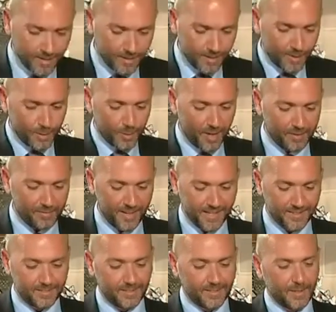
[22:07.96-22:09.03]
You have
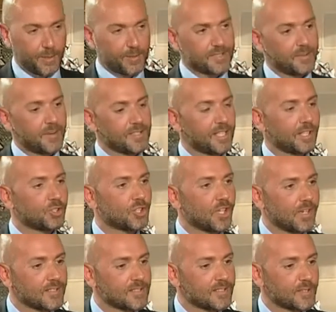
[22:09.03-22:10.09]
had this amazing
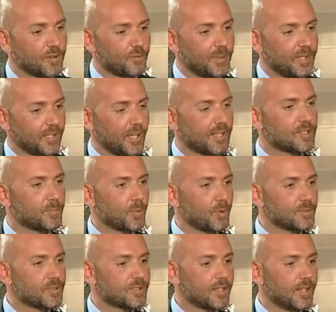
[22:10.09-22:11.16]
chance of being
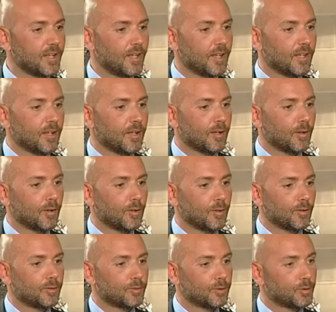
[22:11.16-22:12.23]
exposed
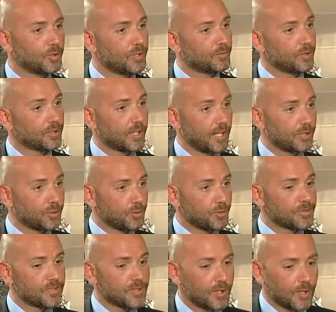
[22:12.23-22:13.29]
to two different
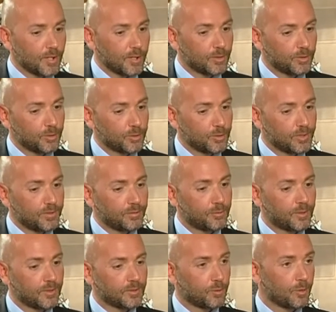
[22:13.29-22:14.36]
cultures, to two
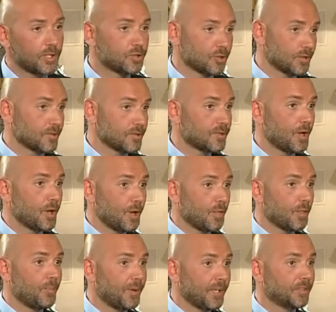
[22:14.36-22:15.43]
different religions,
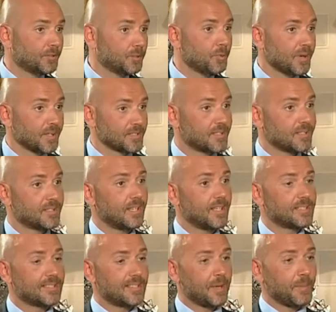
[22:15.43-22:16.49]
the main two ones,
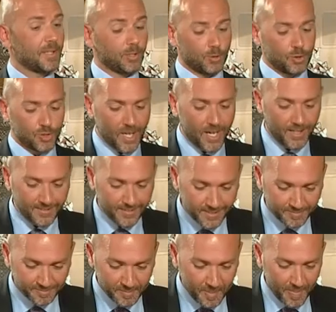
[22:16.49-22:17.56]
Islam and Christianity.
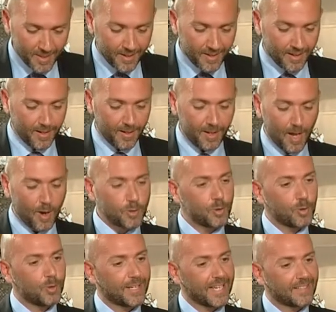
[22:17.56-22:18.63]
How do you
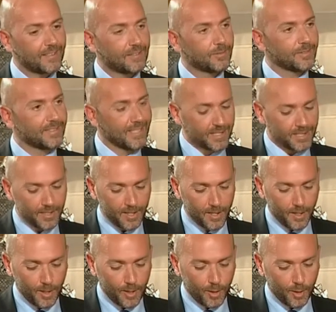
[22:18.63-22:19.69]
look at it today
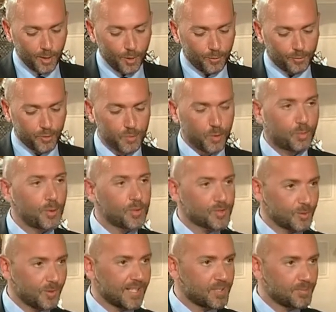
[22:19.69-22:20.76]
from your
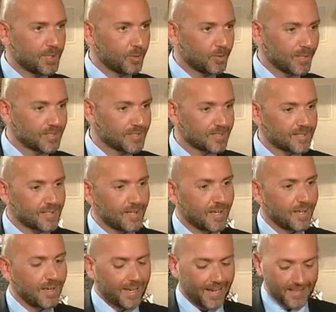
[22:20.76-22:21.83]
personal experience
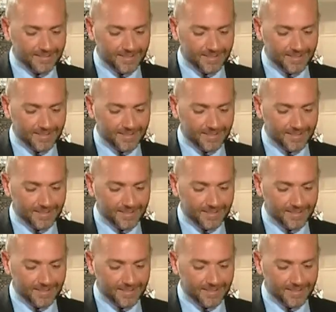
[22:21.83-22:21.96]
at